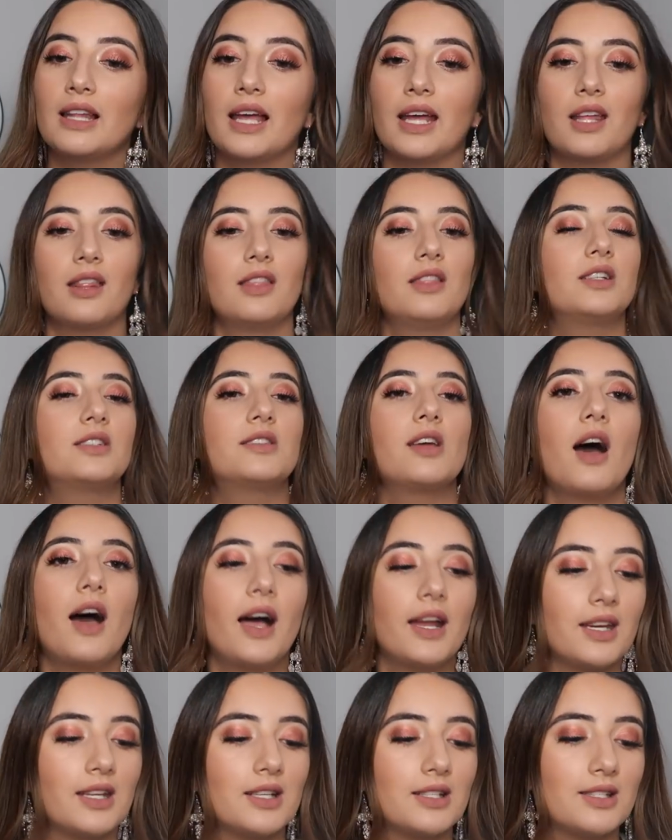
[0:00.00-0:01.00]
like the
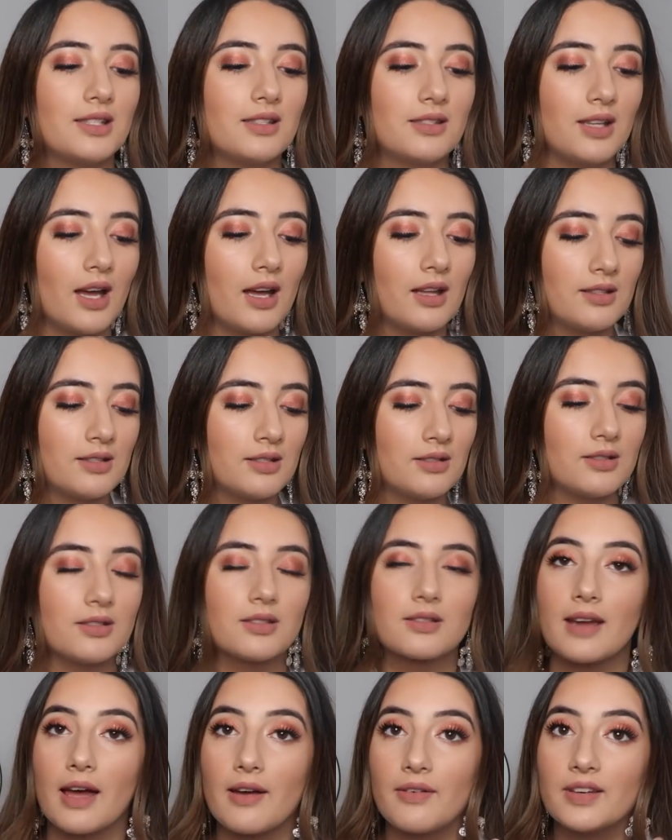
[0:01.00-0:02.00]
tiniest studs and
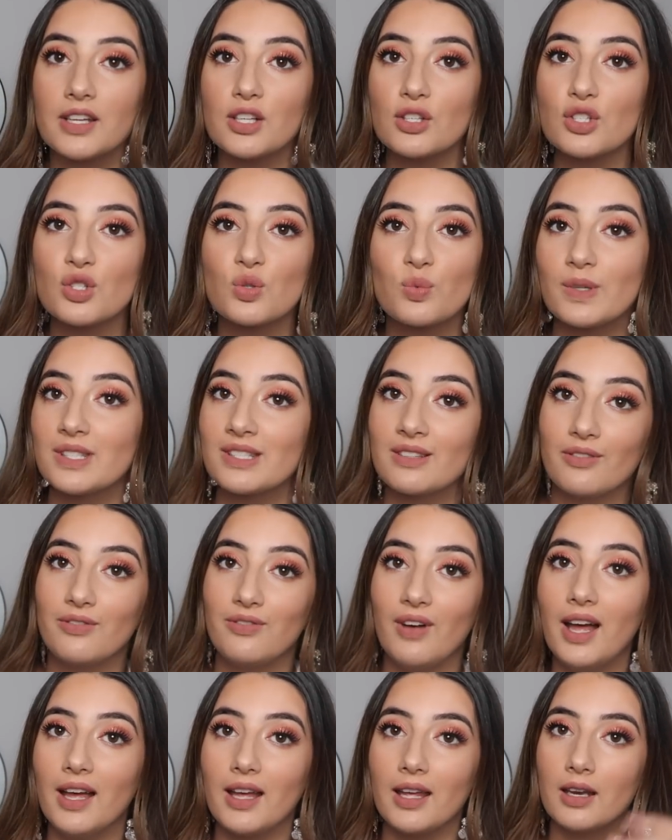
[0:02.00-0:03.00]
stuff, and it just wasn't
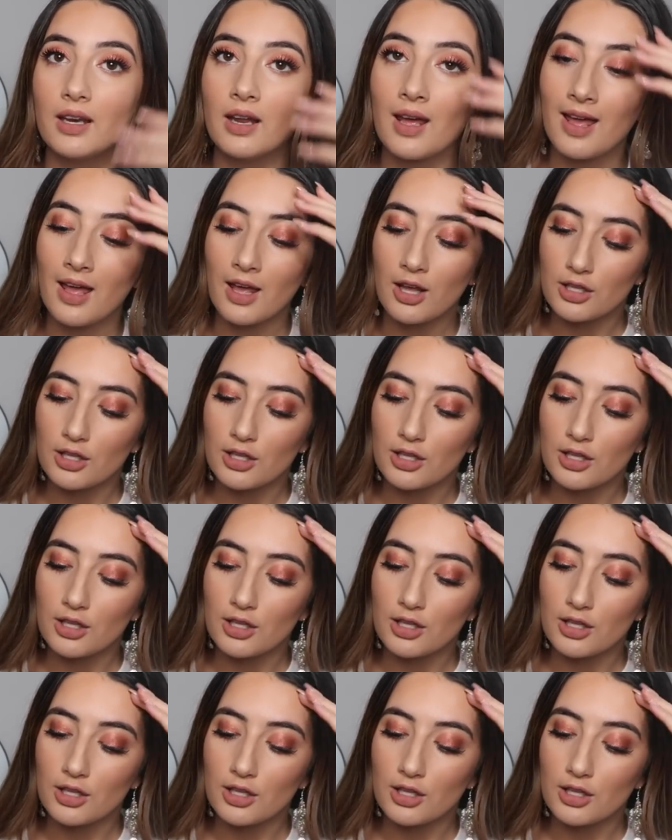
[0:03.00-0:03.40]
fun.